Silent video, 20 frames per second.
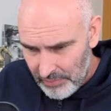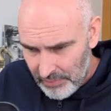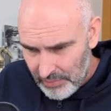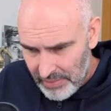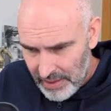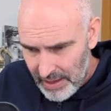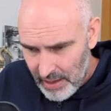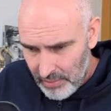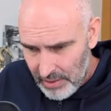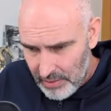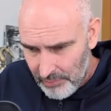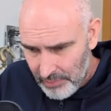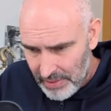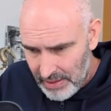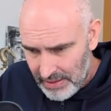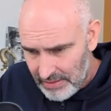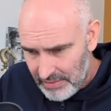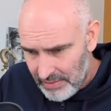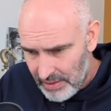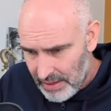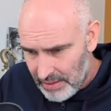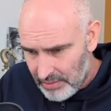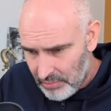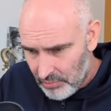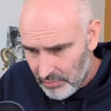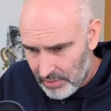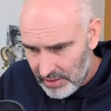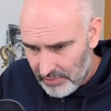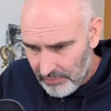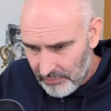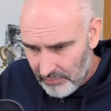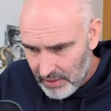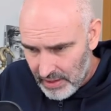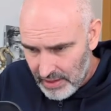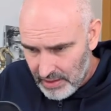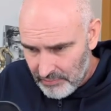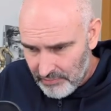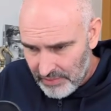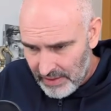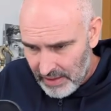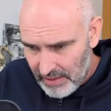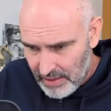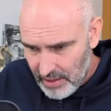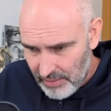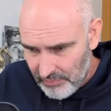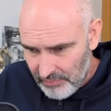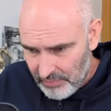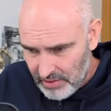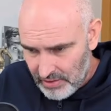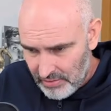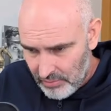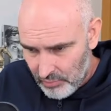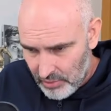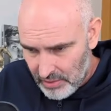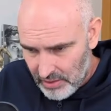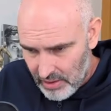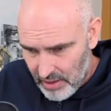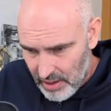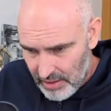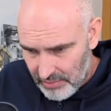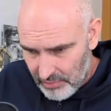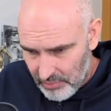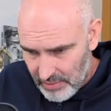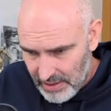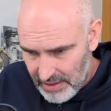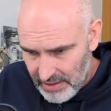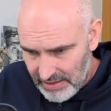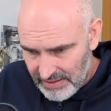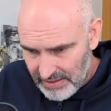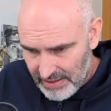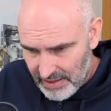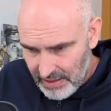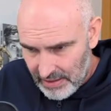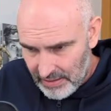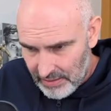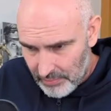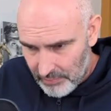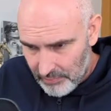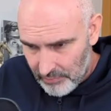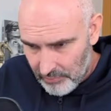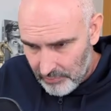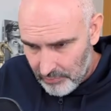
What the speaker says: Now he plays knight to e5, and I'm just going to castle kingside.